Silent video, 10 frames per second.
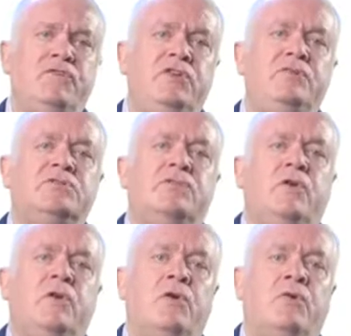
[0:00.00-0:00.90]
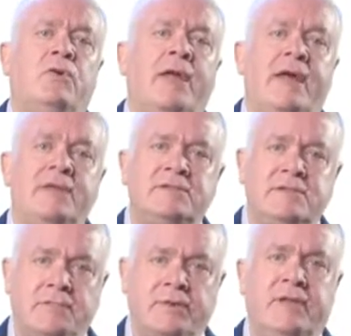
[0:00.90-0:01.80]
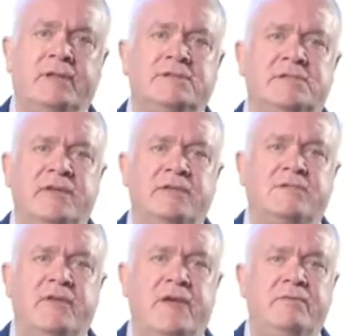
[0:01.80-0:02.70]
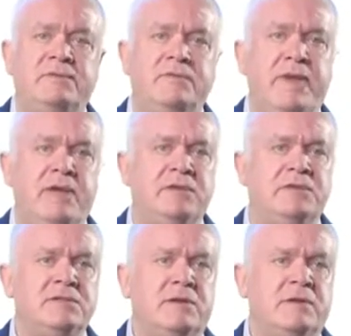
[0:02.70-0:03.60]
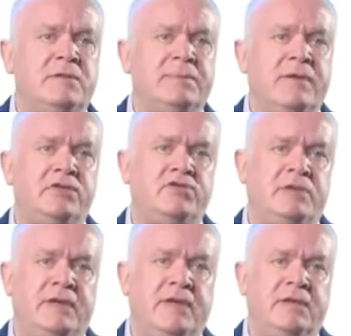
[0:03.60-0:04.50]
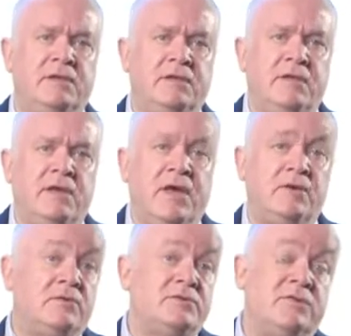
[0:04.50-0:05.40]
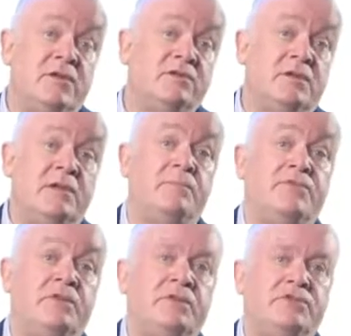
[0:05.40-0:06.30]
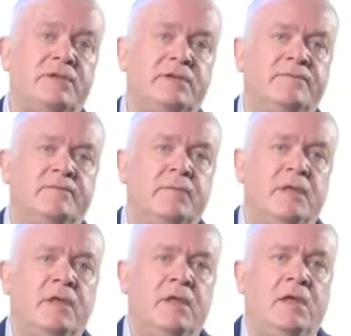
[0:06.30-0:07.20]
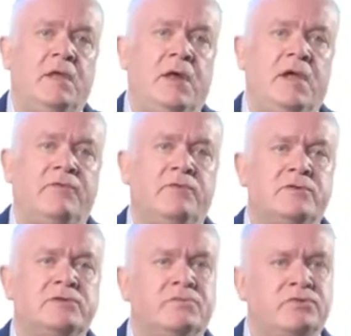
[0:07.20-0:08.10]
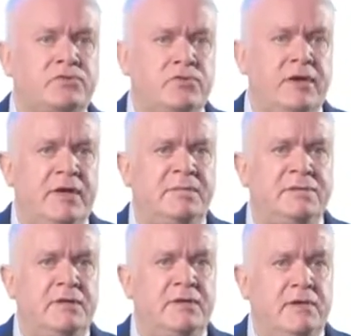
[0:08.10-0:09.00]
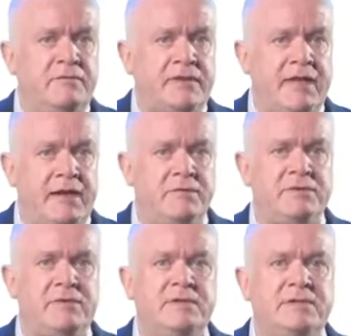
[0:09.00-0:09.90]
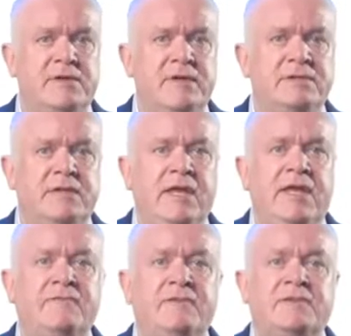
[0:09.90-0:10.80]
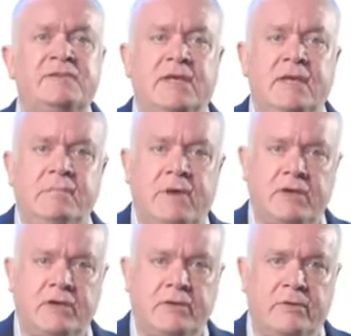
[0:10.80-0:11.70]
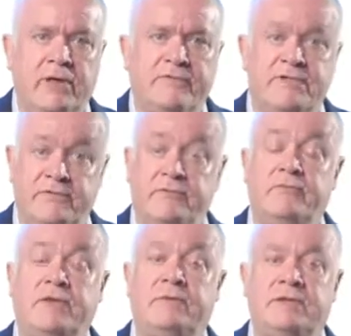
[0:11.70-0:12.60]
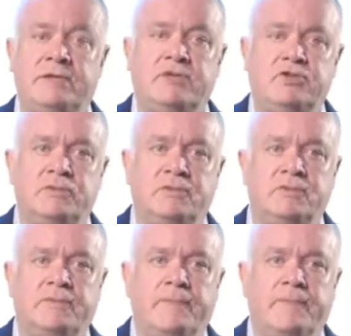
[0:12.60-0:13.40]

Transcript: use of oral and topical NSAIDs varies dependent on the patient need and also the underlying pathology. And of course, prescribed and over-the-counter NSAIDs, even of the same molecule, have different recommendations.